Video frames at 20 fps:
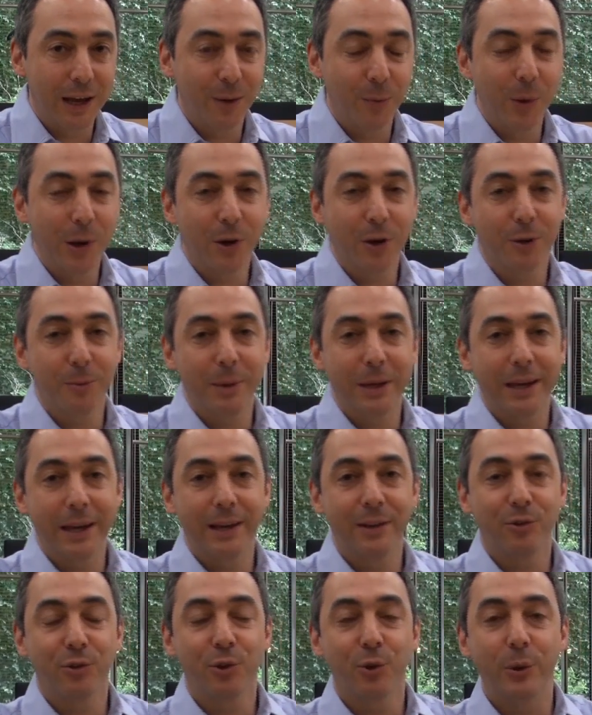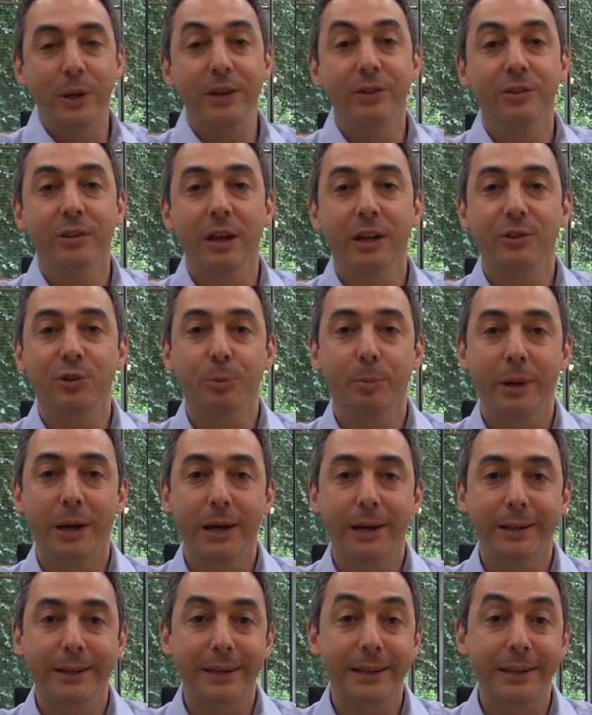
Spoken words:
Welcome again to Inside Japan.